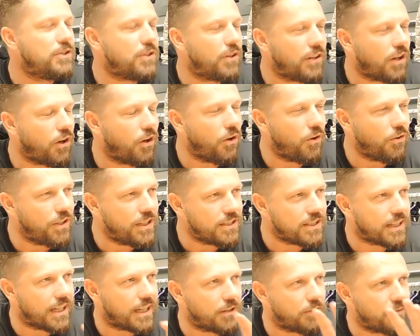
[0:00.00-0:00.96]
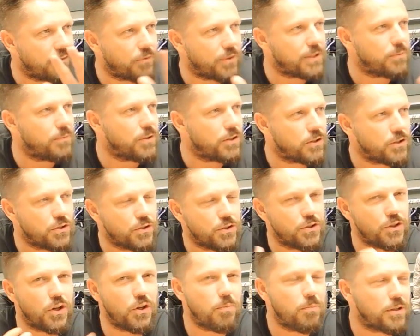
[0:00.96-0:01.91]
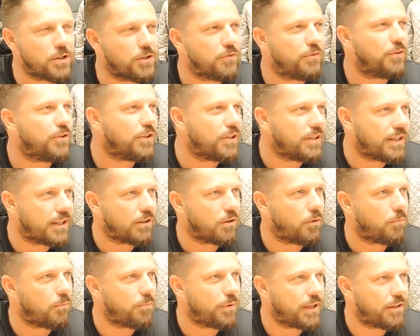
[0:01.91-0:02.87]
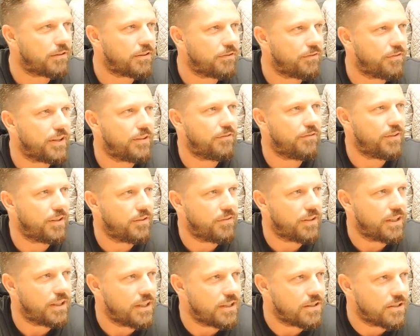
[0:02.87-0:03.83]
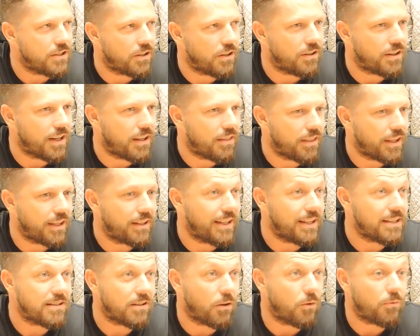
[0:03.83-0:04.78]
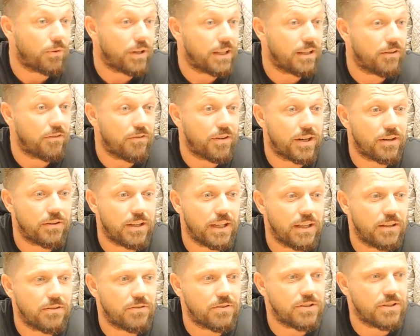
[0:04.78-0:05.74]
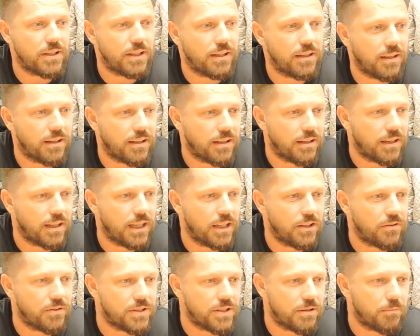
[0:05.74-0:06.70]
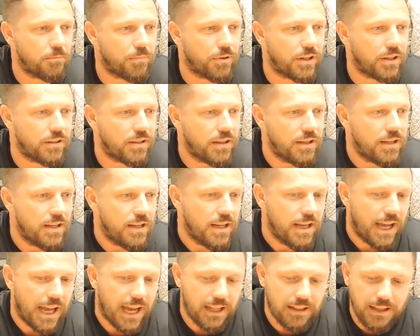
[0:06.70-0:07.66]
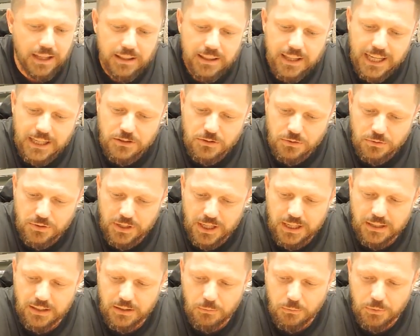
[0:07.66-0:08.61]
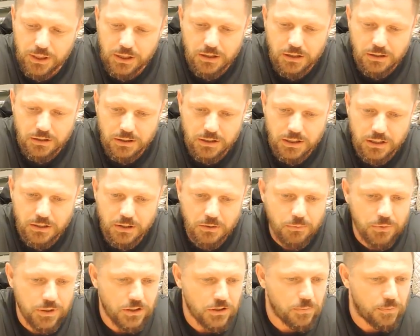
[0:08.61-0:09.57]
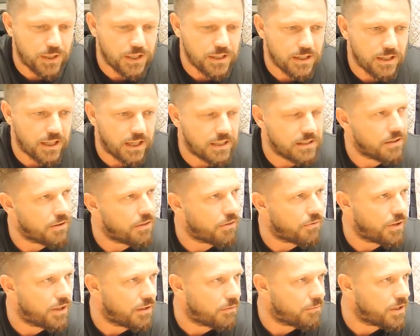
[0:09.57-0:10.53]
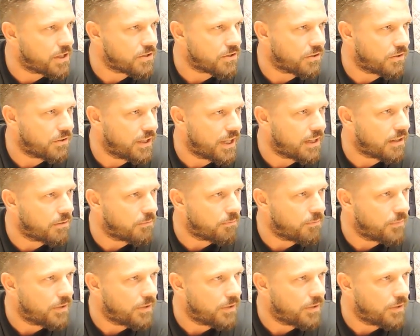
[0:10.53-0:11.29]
So all these kind of tricks, we are so much further than comparing 15 years ago, and I think that's already a very interesting part. And then next to that, we are specialized in three-dimensional denim,